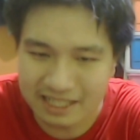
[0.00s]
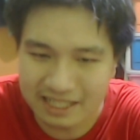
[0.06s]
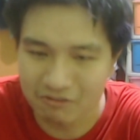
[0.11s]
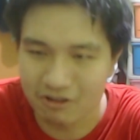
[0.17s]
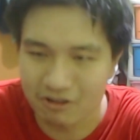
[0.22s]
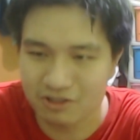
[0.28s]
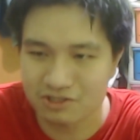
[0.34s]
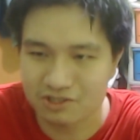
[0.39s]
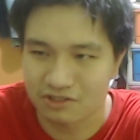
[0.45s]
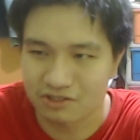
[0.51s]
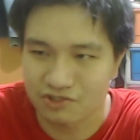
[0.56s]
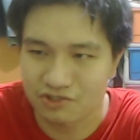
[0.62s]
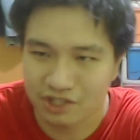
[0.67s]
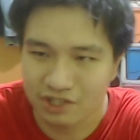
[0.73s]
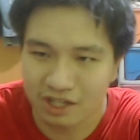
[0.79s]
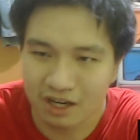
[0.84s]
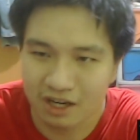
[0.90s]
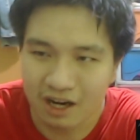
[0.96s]
Rockstar
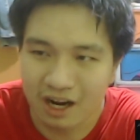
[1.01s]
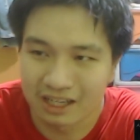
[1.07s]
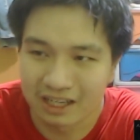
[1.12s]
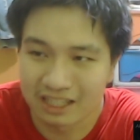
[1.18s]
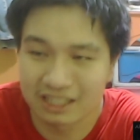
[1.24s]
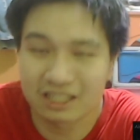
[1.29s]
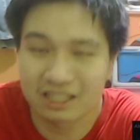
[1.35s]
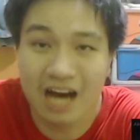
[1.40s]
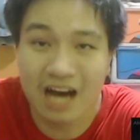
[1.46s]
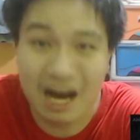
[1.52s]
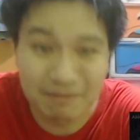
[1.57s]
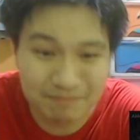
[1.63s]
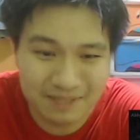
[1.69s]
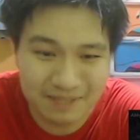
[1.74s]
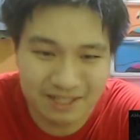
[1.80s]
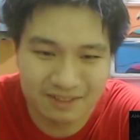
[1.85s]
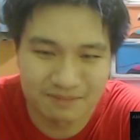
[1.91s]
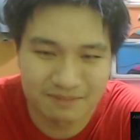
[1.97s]
Chica are a cop,
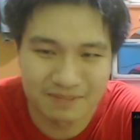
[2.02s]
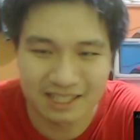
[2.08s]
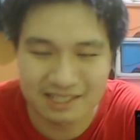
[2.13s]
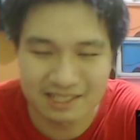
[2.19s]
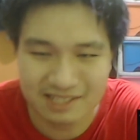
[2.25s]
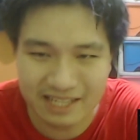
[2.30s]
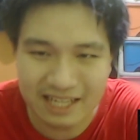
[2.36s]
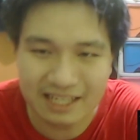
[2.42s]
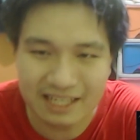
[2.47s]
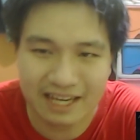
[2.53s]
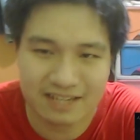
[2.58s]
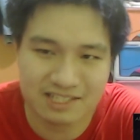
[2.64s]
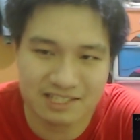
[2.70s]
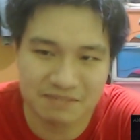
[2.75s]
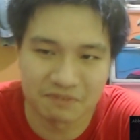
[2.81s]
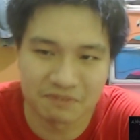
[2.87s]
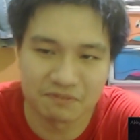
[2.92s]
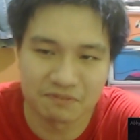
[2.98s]
you know, because again, like I
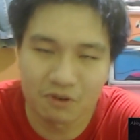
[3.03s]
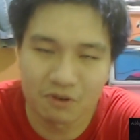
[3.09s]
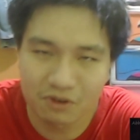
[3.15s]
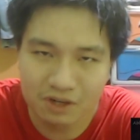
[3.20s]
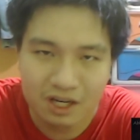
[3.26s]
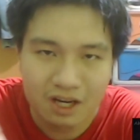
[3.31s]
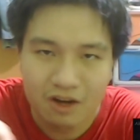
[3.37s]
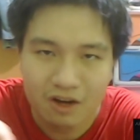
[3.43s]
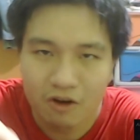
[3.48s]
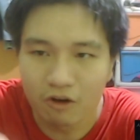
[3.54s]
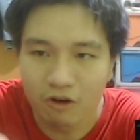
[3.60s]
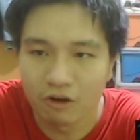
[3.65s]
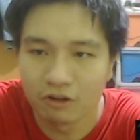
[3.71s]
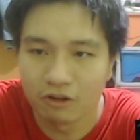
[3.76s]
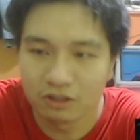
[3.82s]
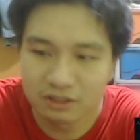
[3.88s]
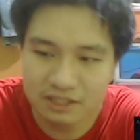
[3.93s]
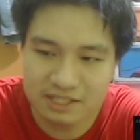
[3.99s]
said before,
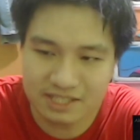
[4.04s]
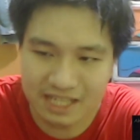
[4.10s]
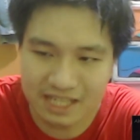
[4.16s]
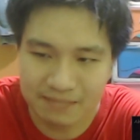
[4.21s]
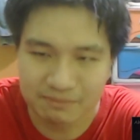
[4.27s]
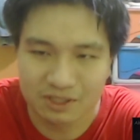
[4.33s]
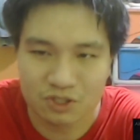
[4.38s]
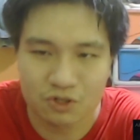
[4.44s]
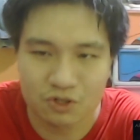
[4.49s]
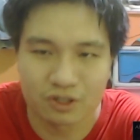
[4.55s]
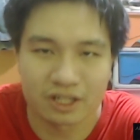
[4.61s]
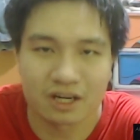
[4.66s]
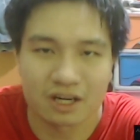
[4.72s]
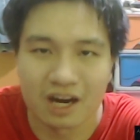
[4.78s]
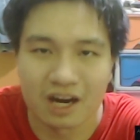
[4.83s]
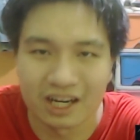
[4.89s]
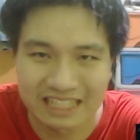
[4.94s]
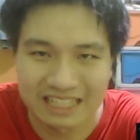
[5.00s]
all these
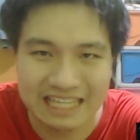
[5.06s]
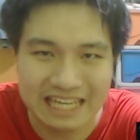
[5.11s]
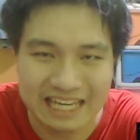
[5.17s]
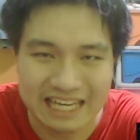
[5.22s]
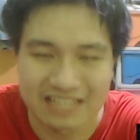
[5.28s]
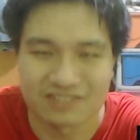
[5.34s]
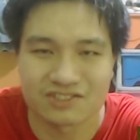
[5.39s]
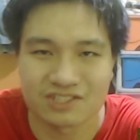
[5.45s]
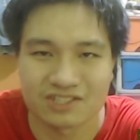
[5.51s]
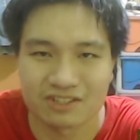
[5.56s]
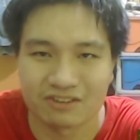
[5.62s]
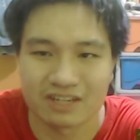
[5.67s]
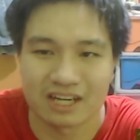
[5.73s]
animatronic are kids, you know.